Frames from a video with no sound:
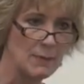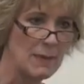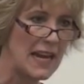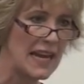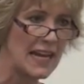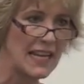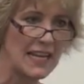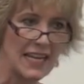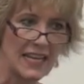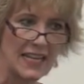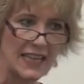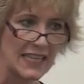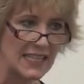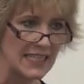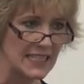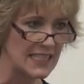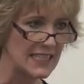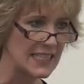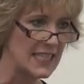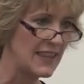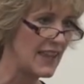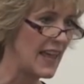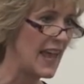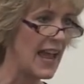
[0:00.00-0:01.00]
demanding
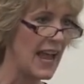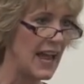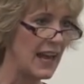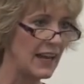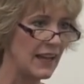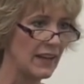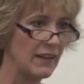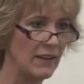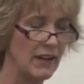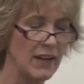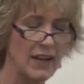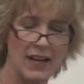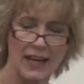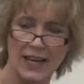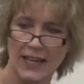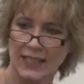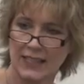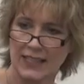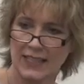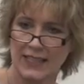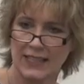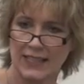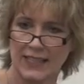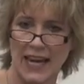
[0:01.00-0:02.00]
this and that, and
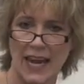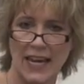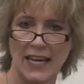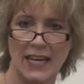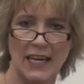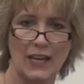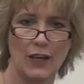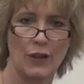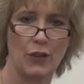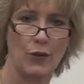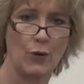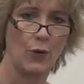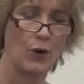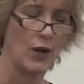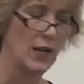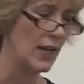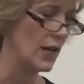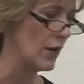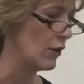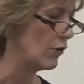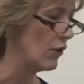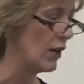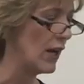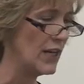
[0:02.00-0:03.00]
taking
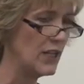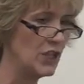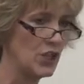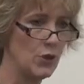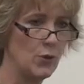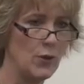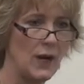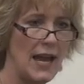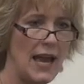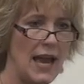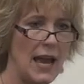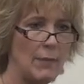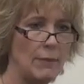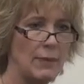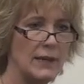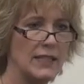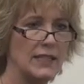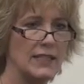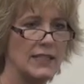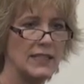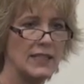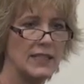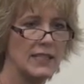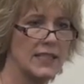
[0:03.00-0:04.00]
authority in Christ, you know what
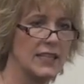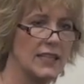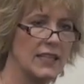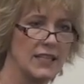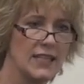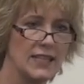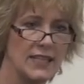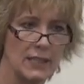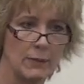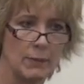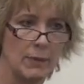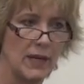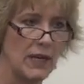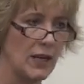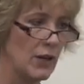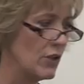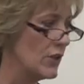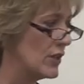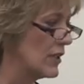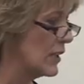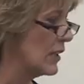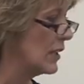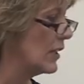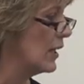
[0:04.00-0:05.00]
happens is this thing
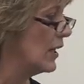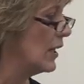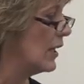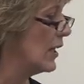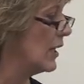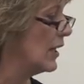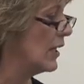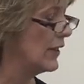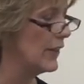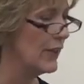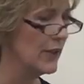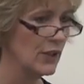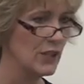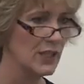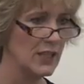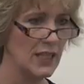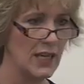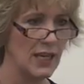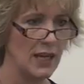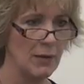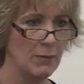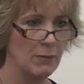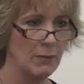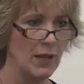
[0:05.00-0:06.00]
disappears and there's
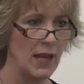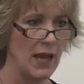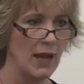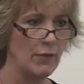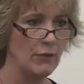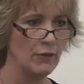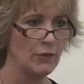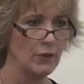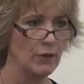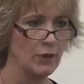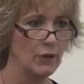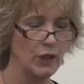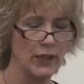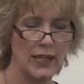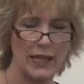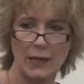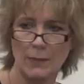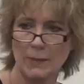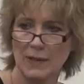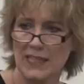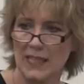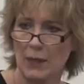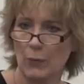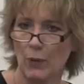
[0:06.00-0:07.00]
Kim left
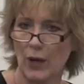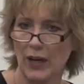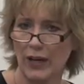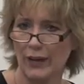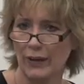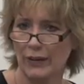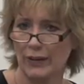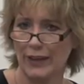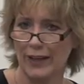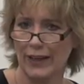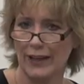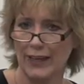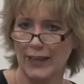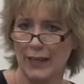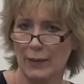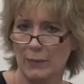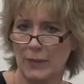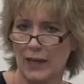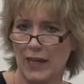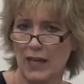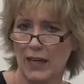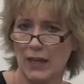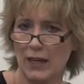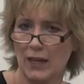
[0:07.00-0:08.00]
looking at me saying, why are you yelling
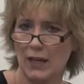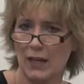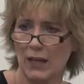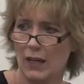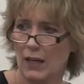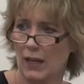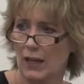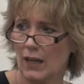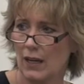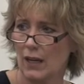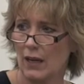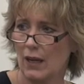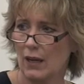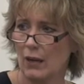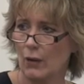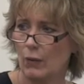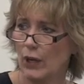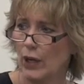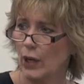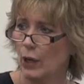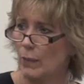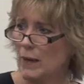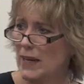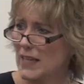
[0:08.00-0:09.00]
at me?
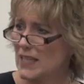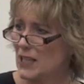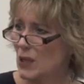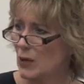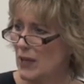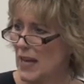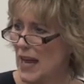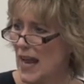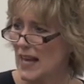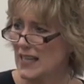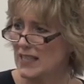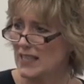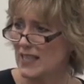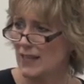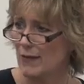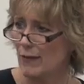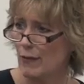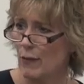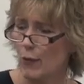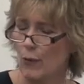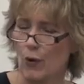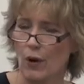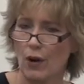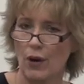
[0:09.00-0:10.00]
What are you being so nasty
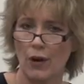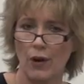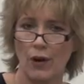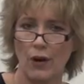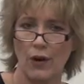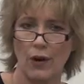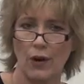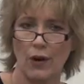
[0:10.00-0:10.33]
for?